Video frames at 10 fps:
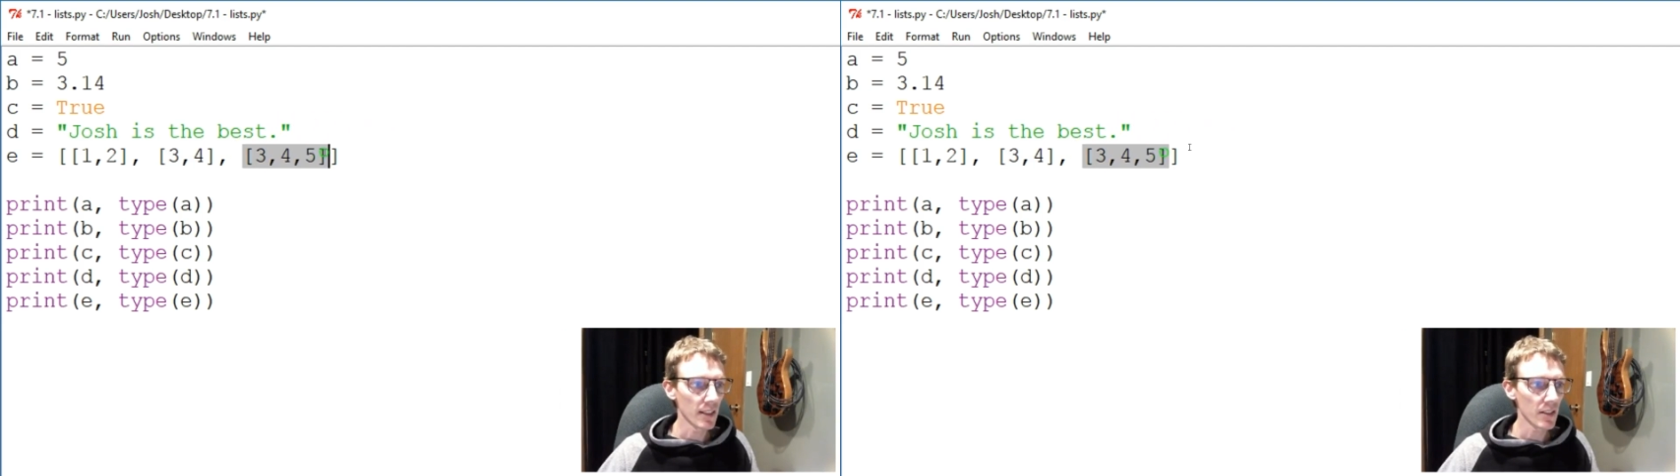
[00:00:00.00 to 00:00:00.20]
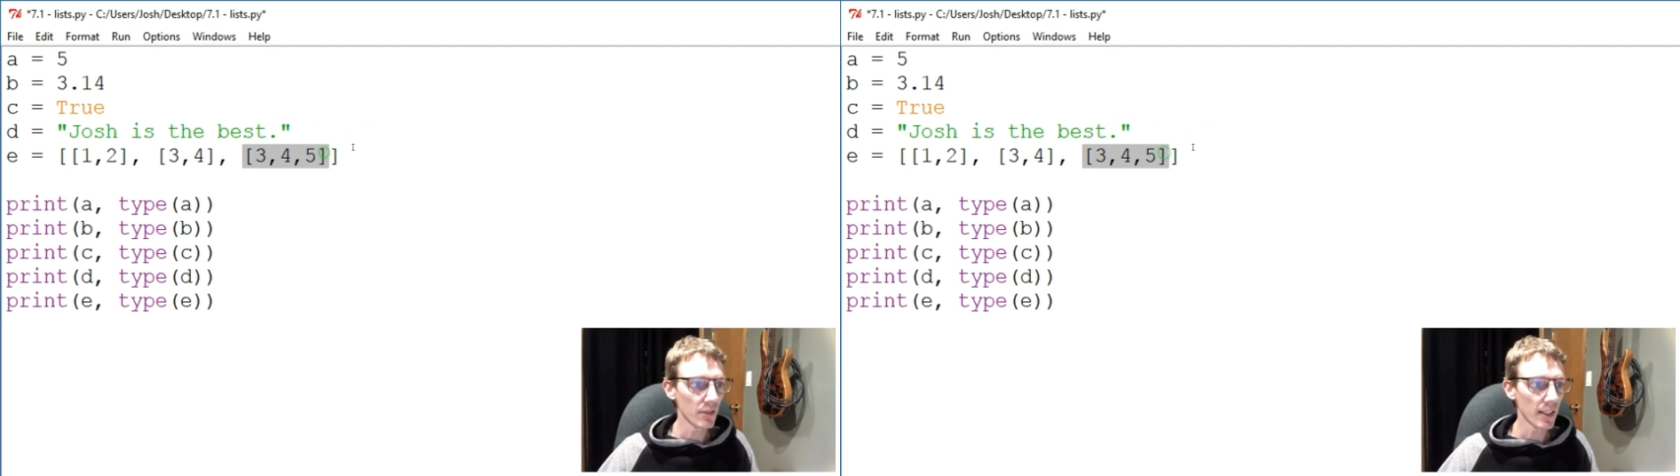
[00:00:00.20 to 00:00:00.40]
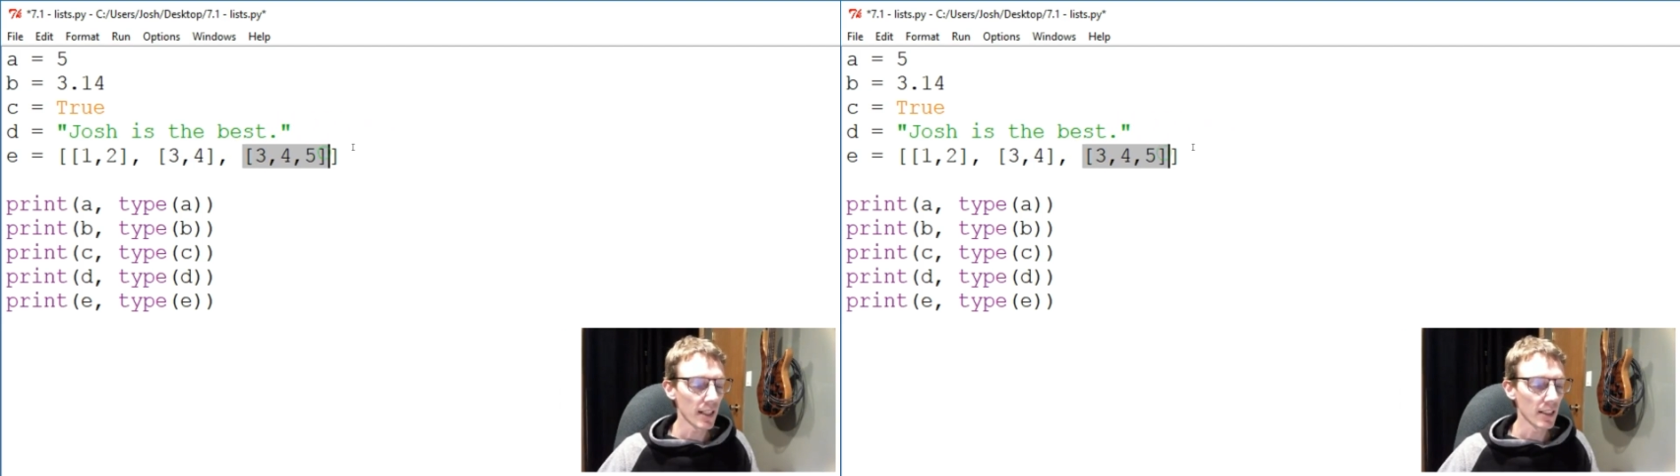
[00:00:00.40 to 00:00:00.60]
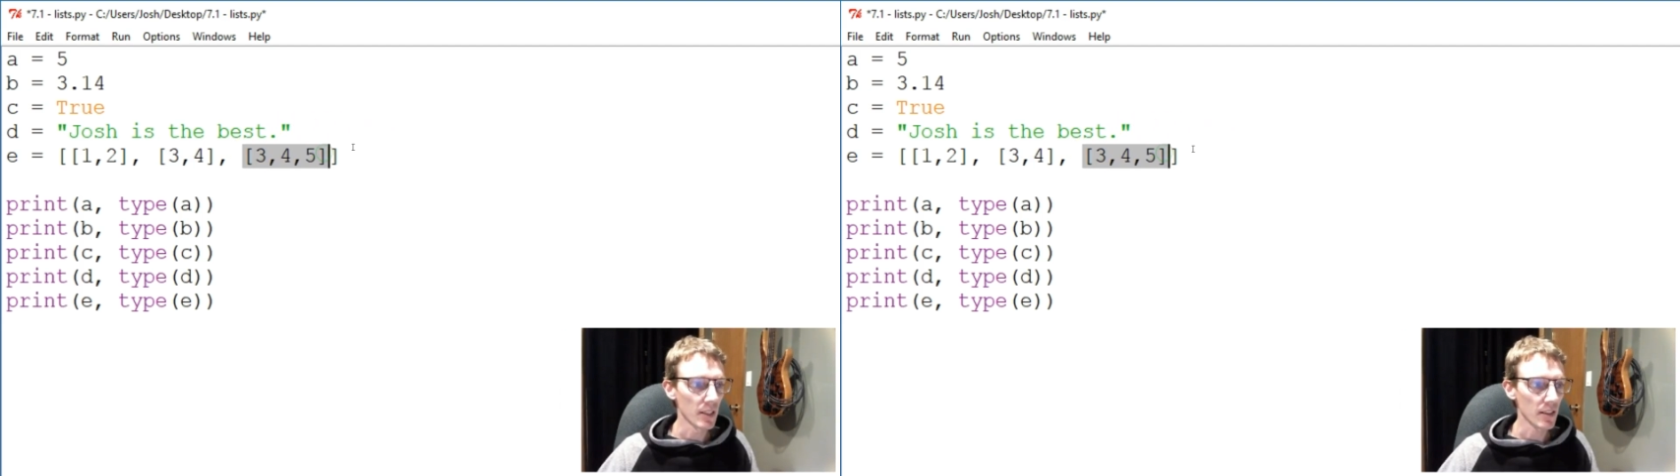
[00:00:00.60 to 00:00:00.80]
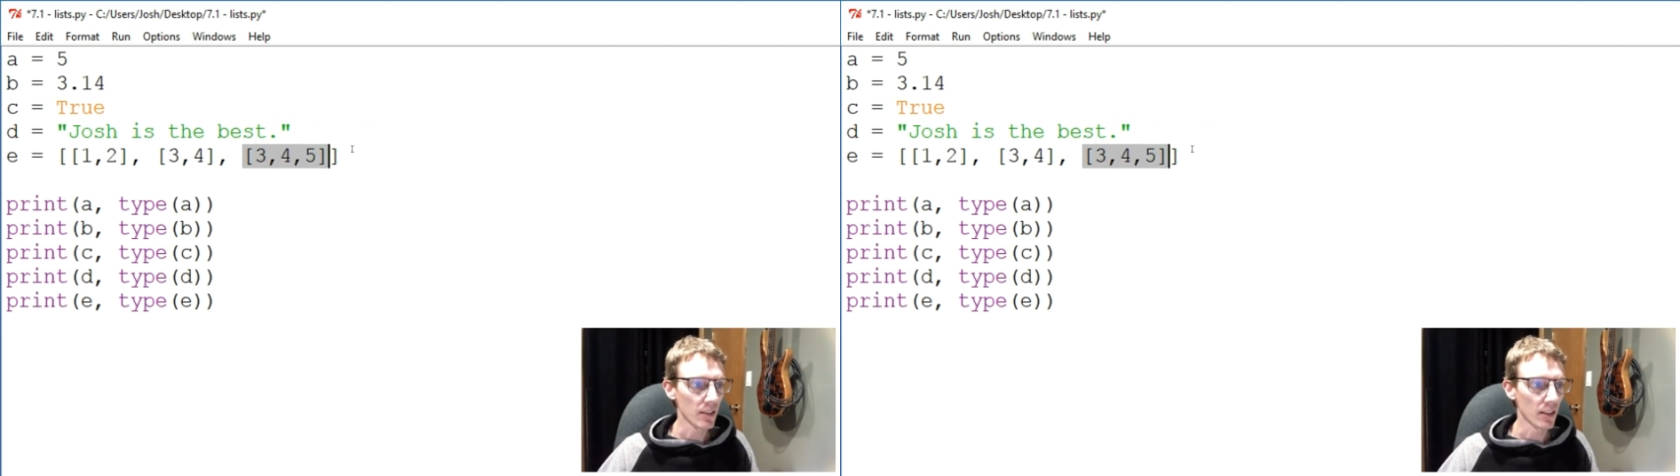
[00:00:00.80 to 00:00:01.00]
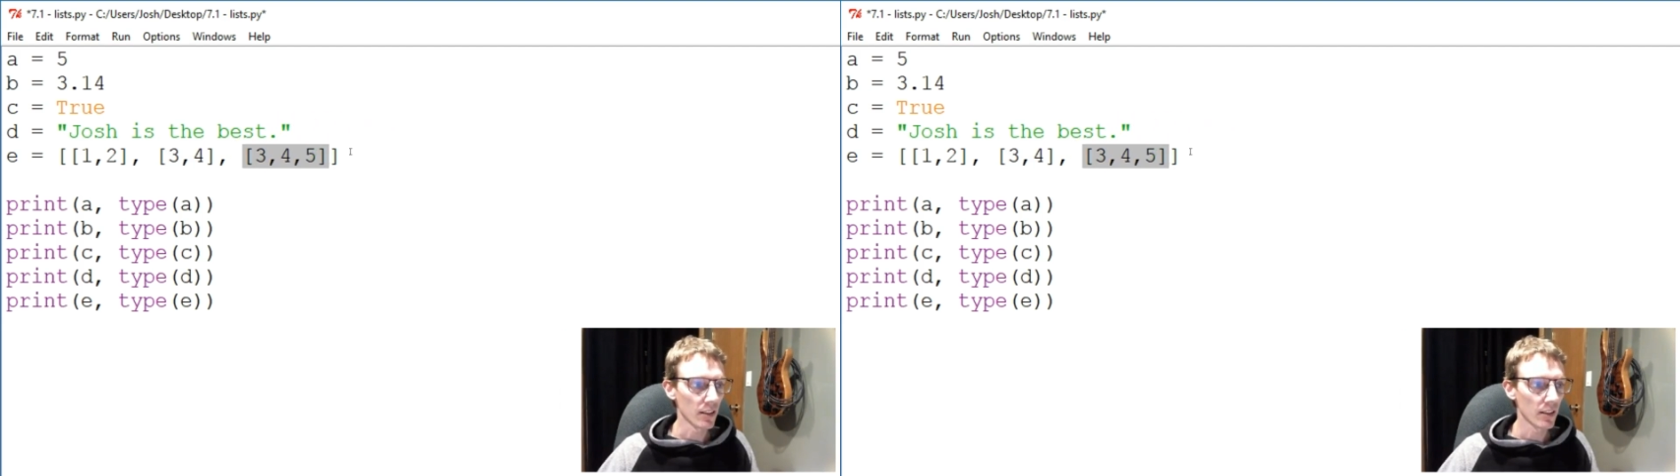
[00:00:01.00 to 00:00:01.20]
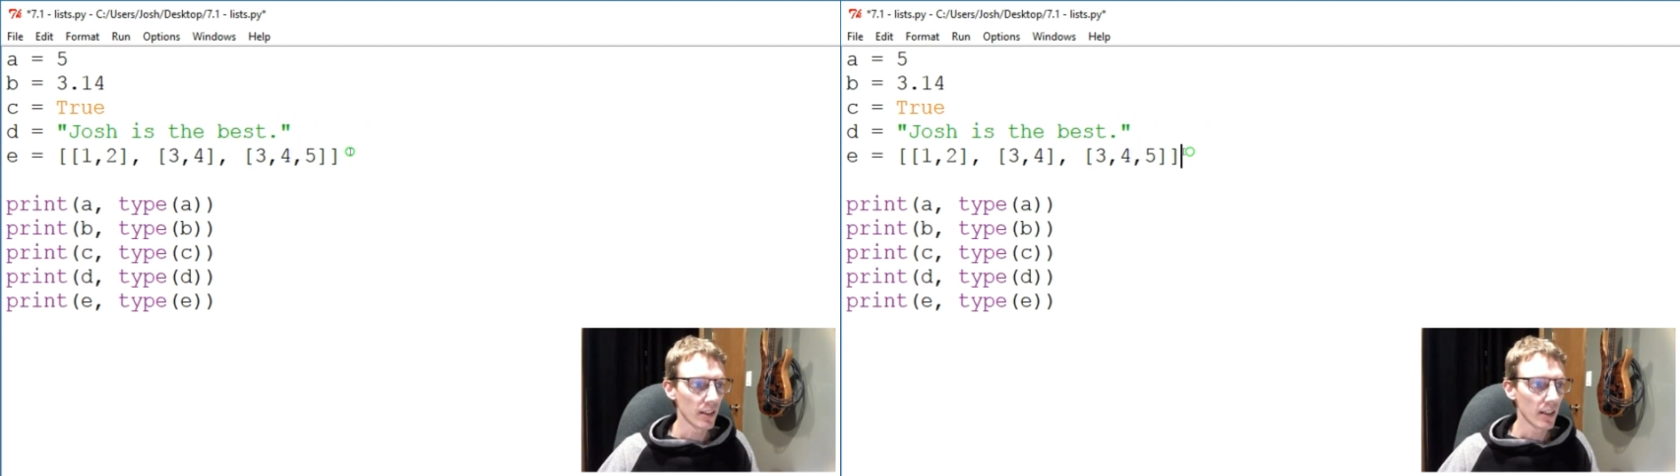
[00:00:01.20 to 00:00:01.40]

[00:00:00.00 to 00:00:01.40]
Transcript: is 3 elements long.